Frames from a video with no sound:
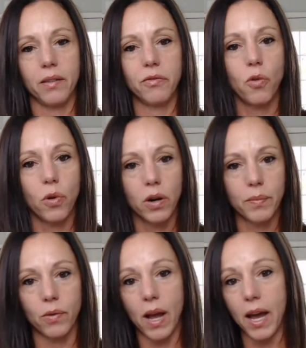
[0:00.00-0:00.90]
and
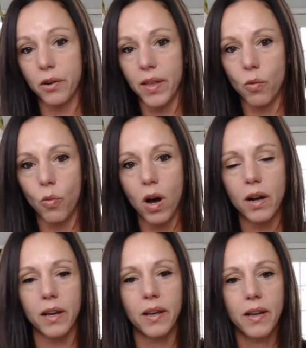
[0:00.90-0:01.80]
form and how do they
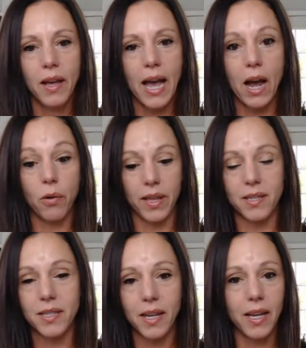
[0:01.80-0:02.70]
walk how are they
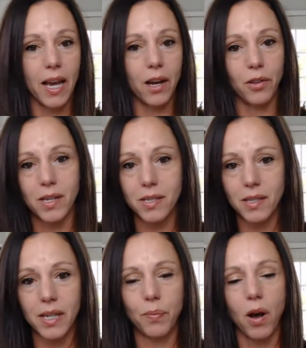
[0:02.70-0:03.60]
sitting how do they
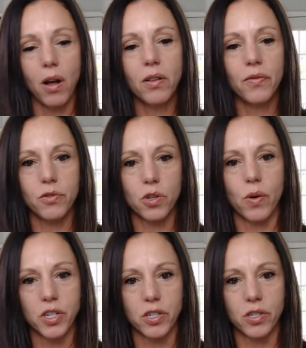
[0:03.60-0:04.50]
sleep all of those
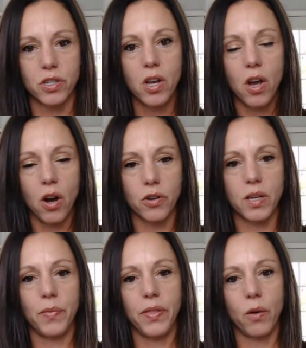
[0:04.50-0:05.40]
questions are
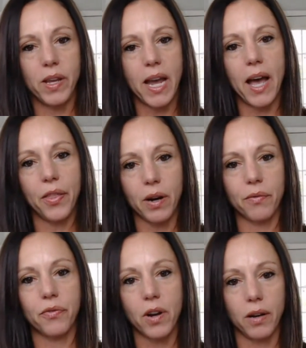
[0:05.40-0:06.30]
something that we gather
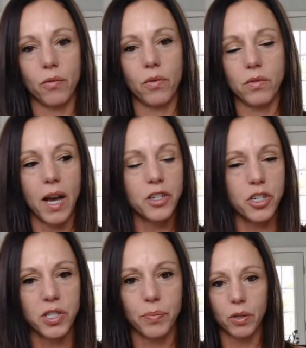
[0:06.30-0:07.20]
up front not just